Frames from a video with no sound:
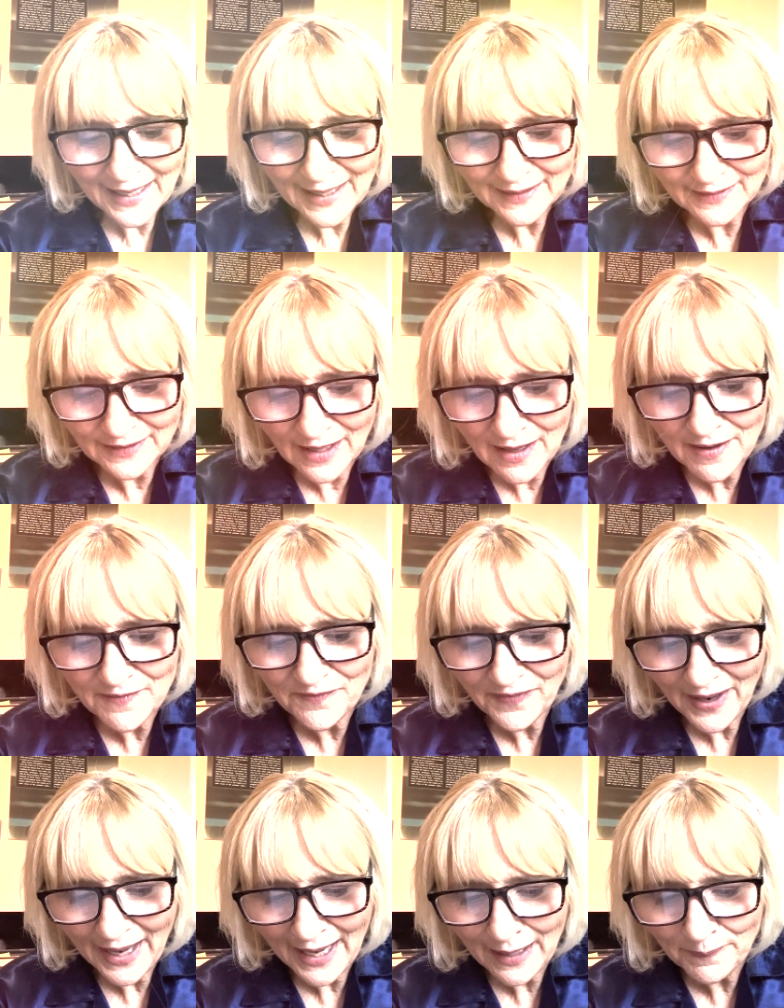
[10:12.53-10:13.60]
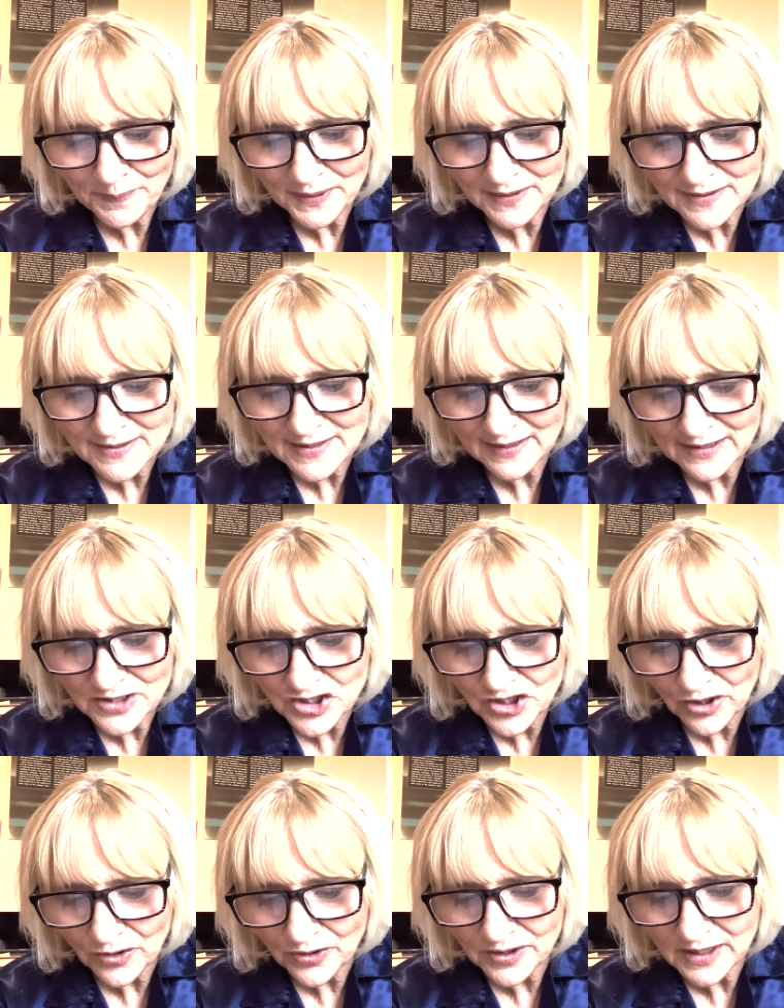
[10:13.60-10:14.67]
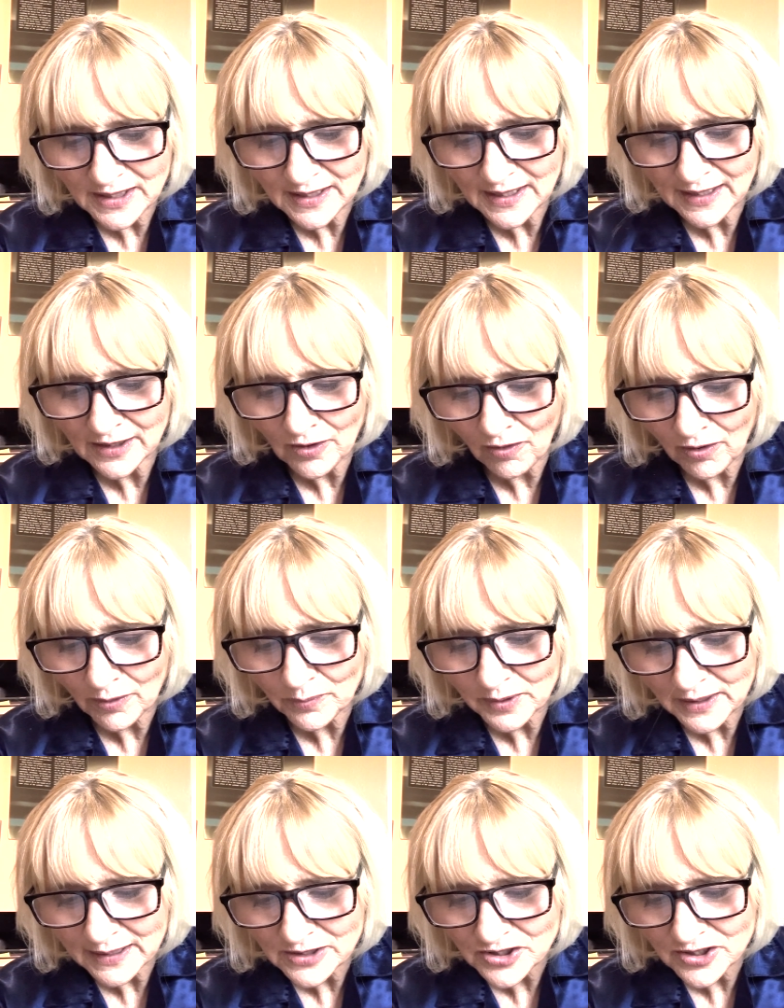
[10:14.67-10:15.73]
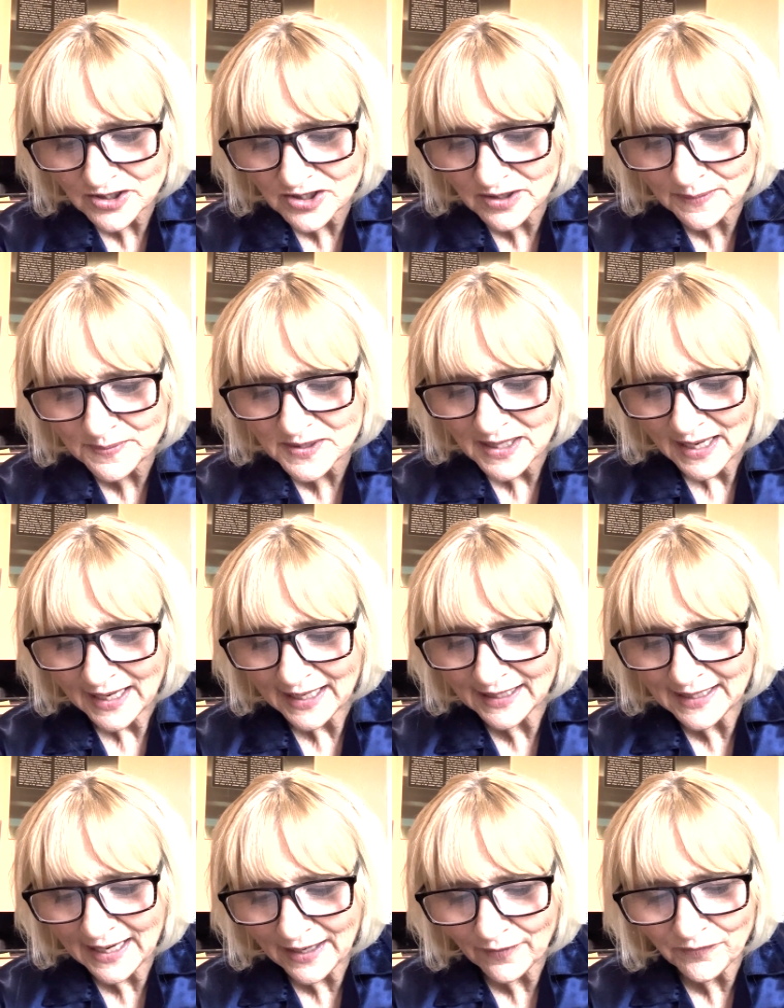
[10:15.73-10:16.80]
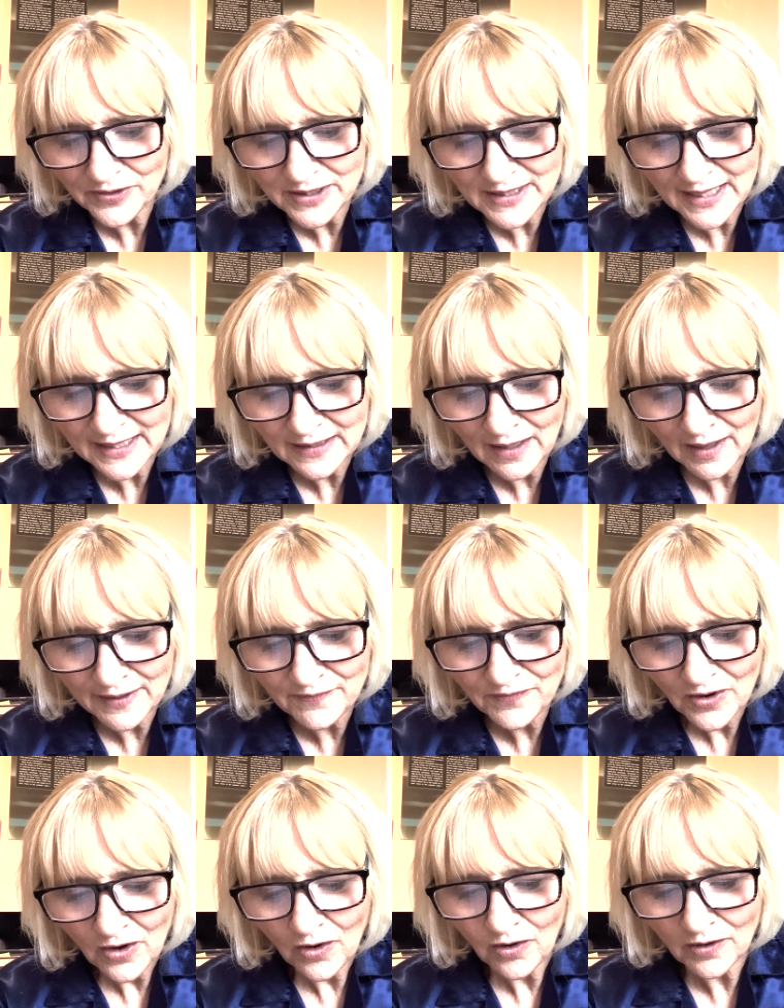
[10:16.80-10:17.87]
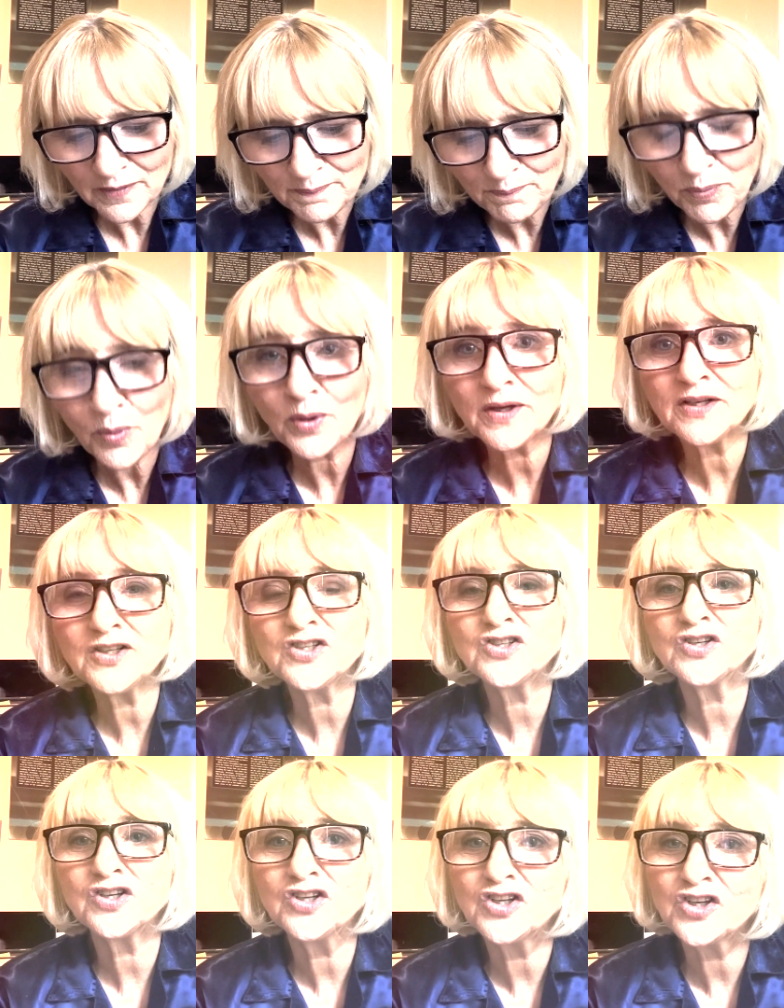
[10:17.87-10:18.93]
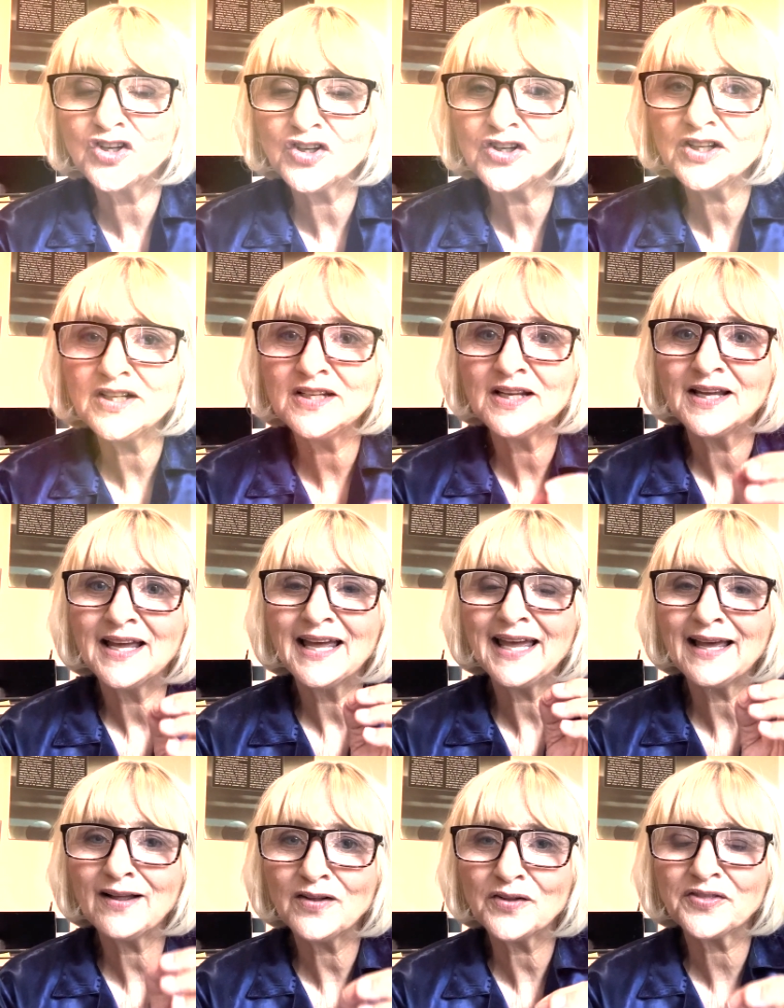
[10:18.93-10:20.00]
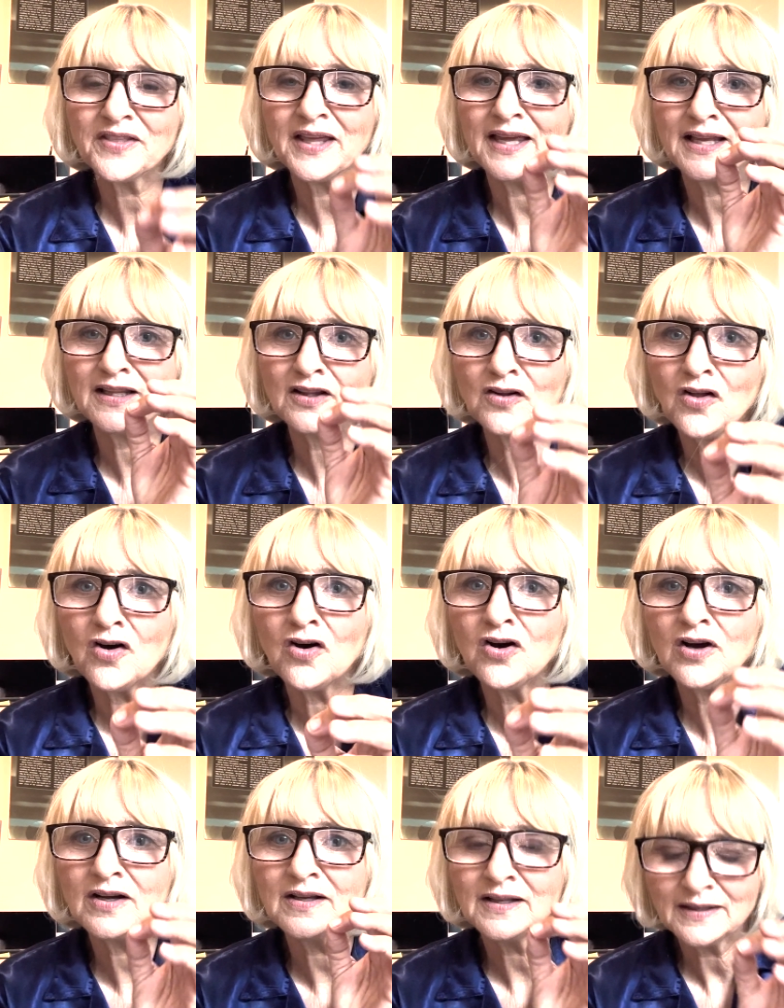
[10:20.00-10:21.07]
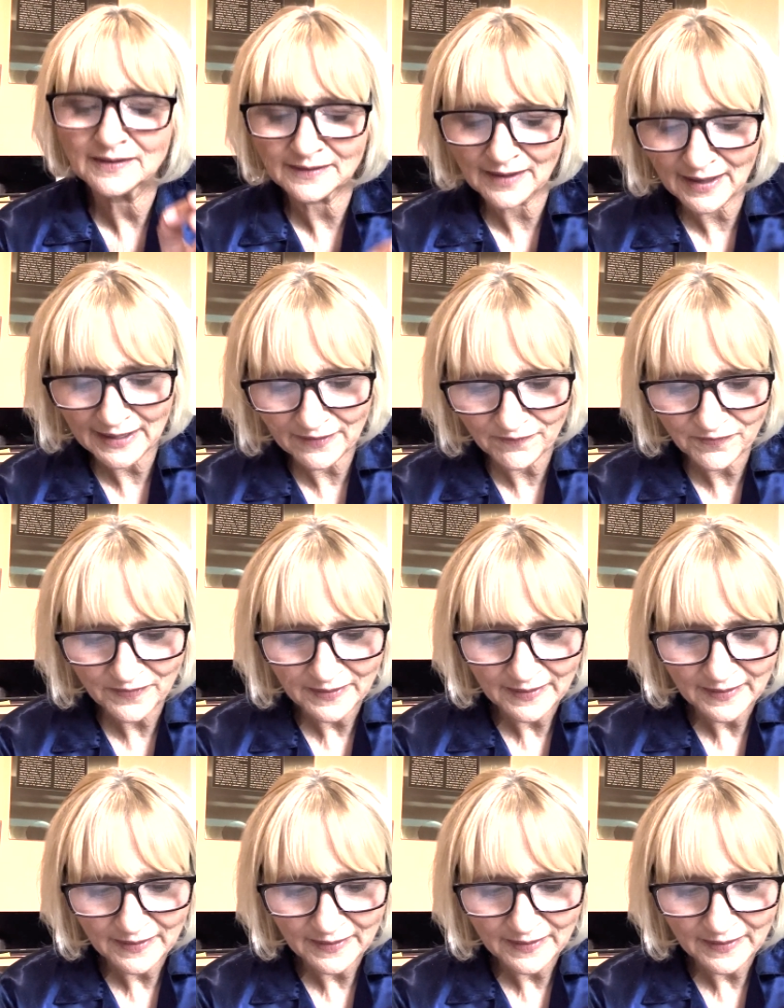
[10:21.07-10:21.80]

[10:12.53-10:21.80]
love, happiness, and charity in our relationships and everyday life are important to good health and long life.